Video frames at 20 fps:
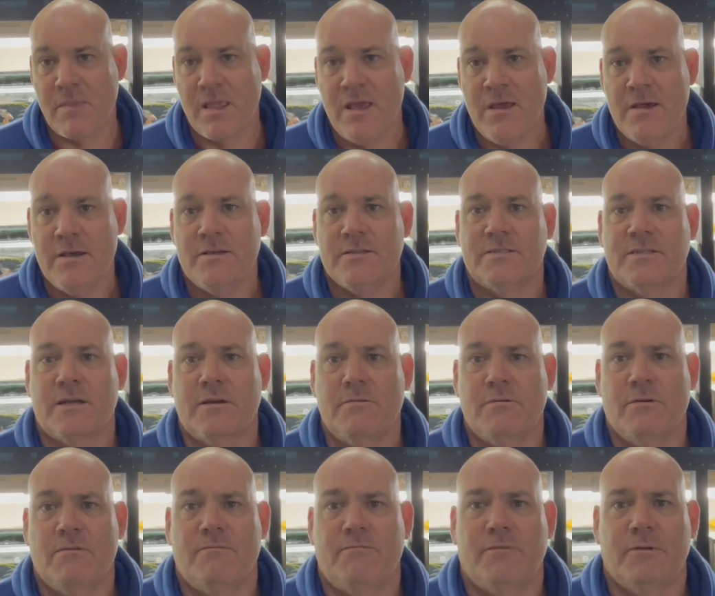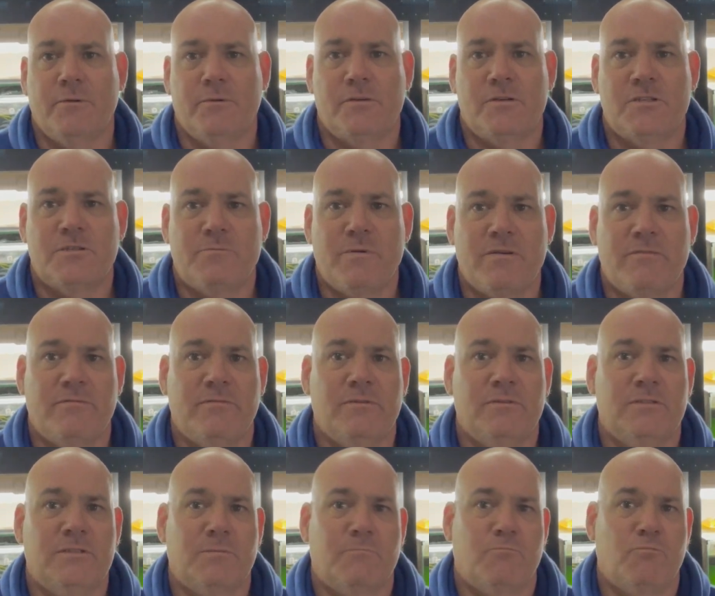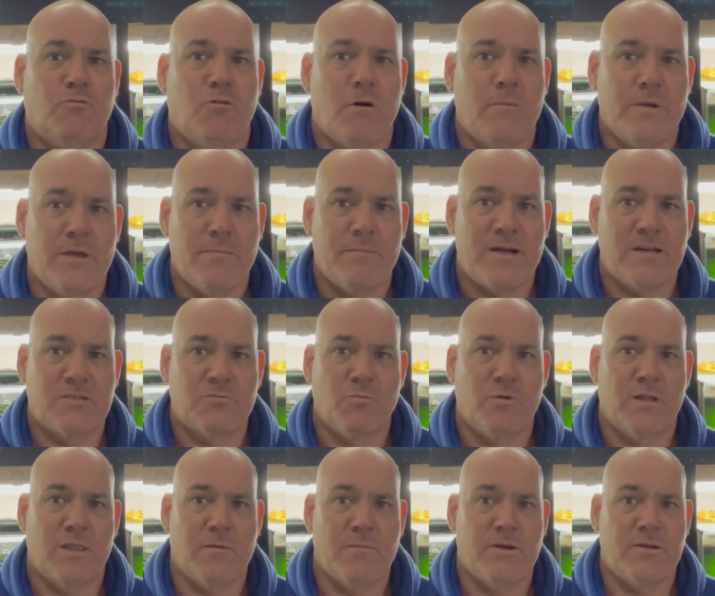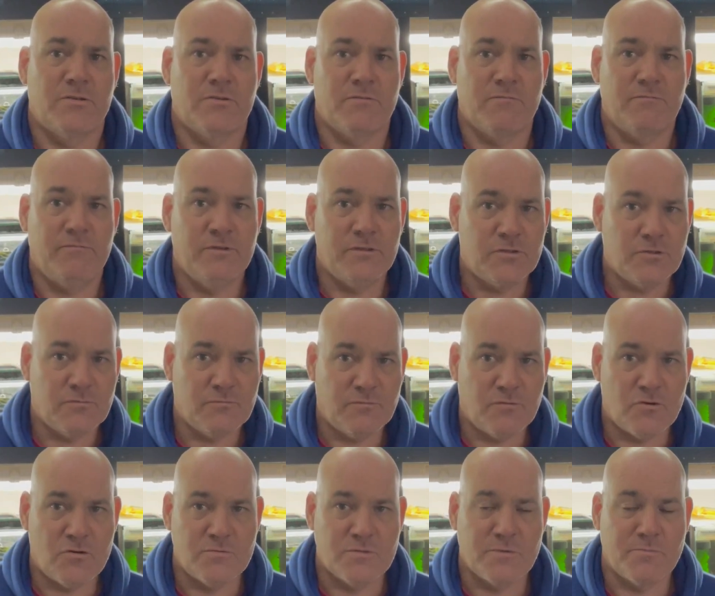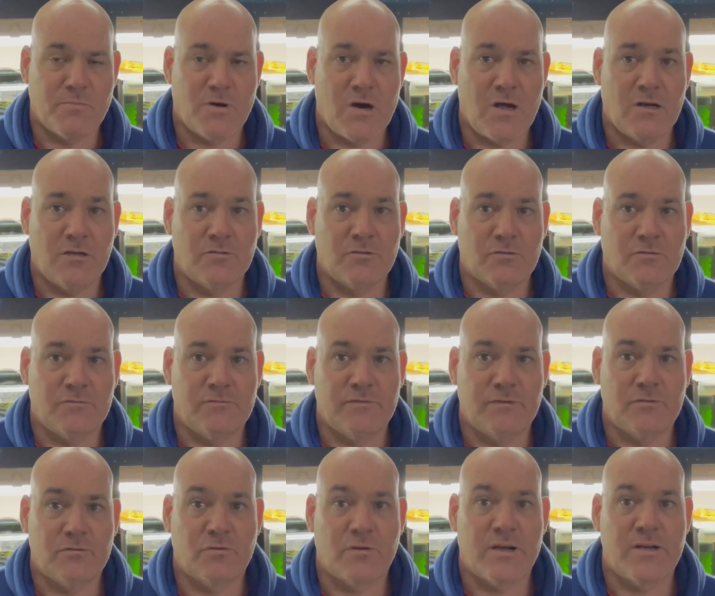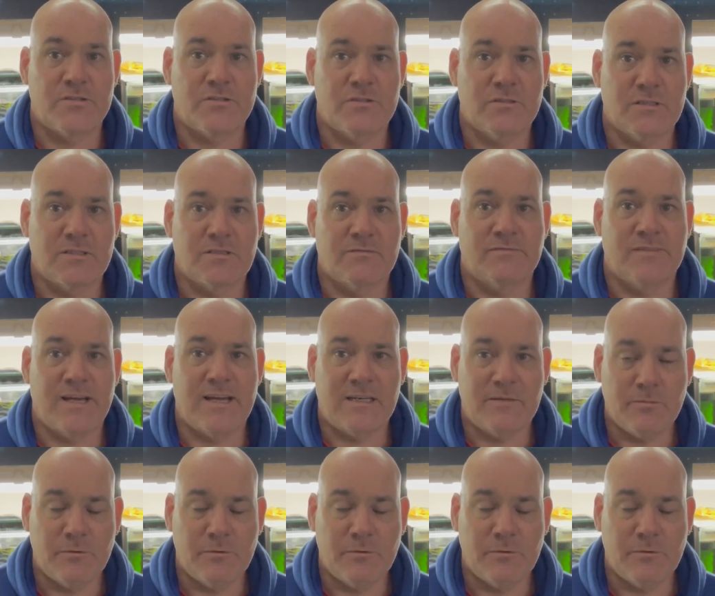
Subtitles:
So fluidized bed filters are probably amongst one of the most efficient forms of biological filtration that's available.